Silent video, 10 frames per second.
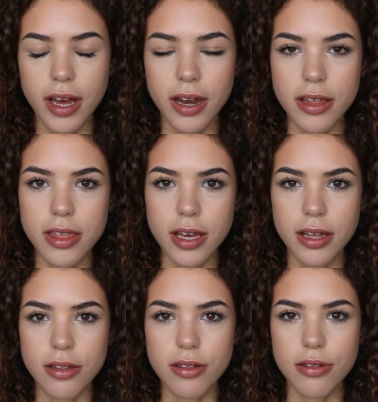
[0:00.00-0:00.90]
And I
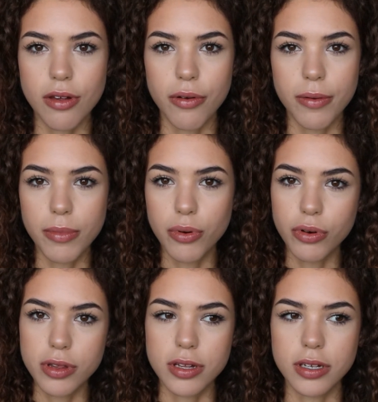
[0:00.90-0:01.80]
think it's so
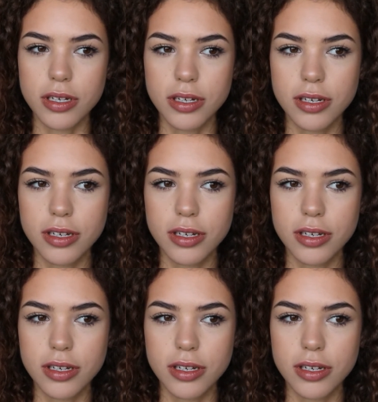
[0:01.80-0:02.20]
important